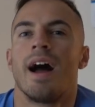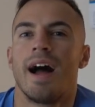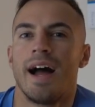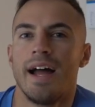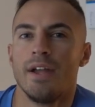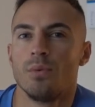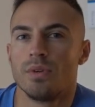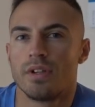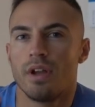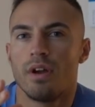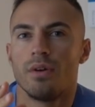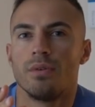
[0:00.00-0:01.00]
I would
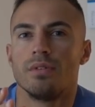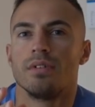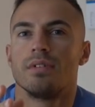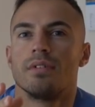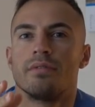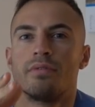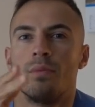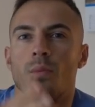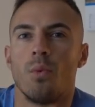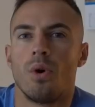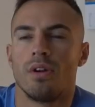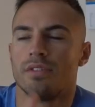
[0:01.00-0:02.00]
go from
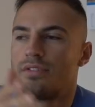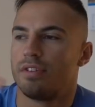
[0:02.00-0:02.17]
one